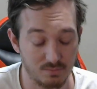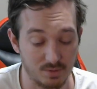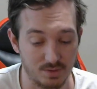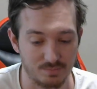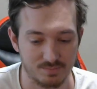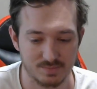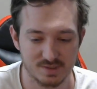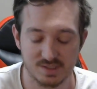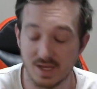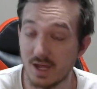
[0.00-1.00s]
well,
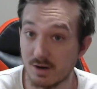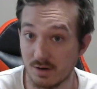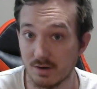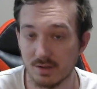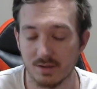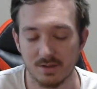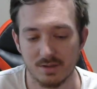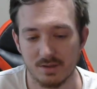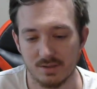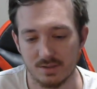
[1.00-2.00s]
scattered,
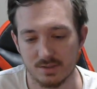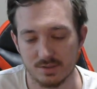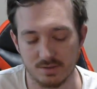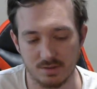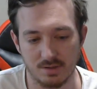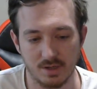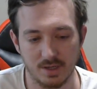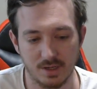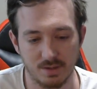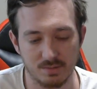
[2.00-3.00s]
sure,
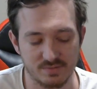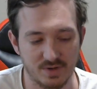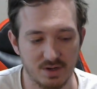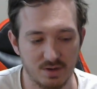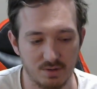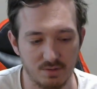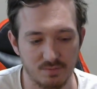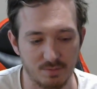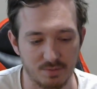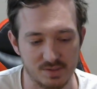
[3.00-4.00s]
and I was very all over
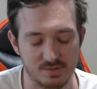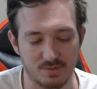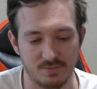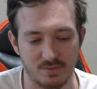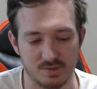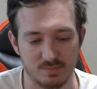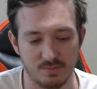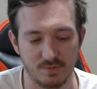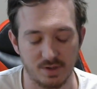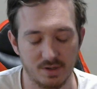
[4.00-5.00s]
the place when I first
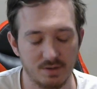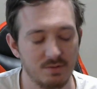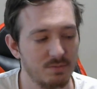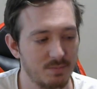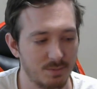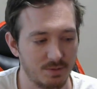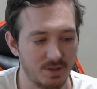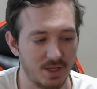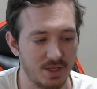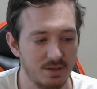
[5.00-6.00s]
moved out. I do remember
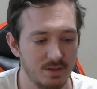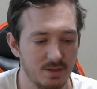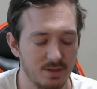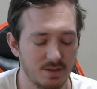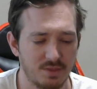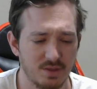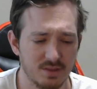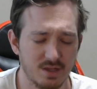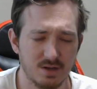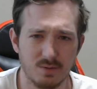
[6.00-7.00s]
that. The thing
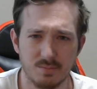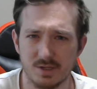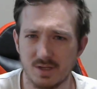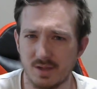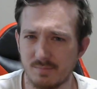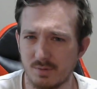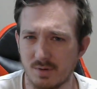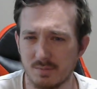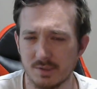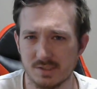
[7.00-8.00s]
that I remin- I've been
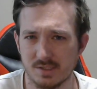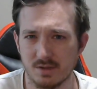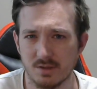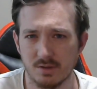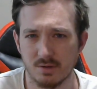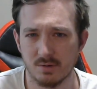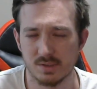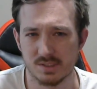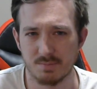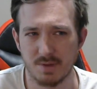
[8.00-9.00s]
reminiscing on, though,
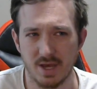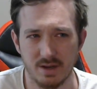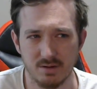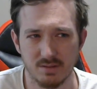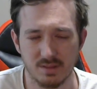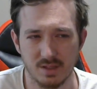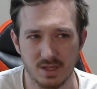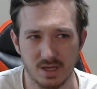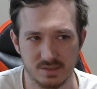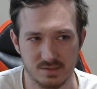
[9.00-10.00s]
is the pattern that
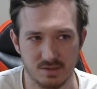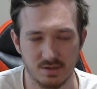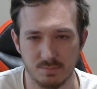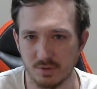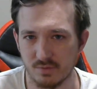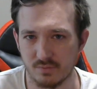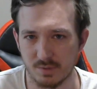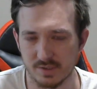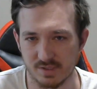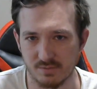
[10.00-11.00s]
I started to build for
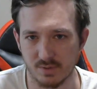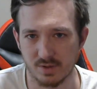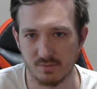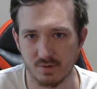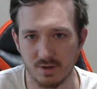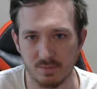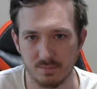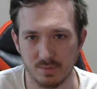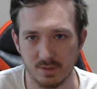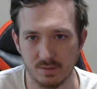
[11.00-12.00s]
myself whenever I would
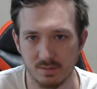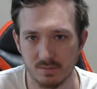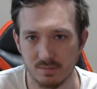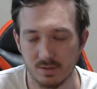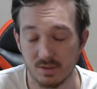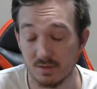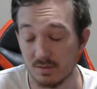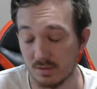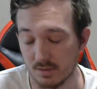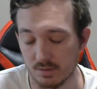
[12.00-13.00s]
be,
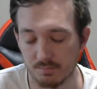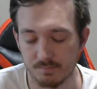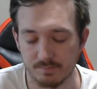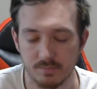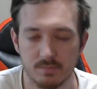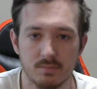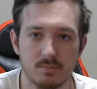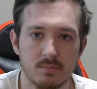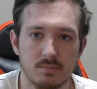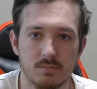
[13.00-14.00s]
you know,
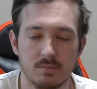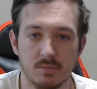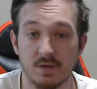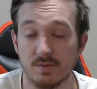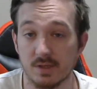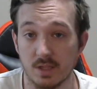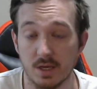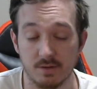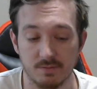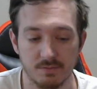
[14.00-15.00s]
living
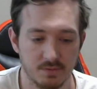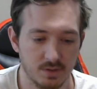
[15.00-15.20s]
life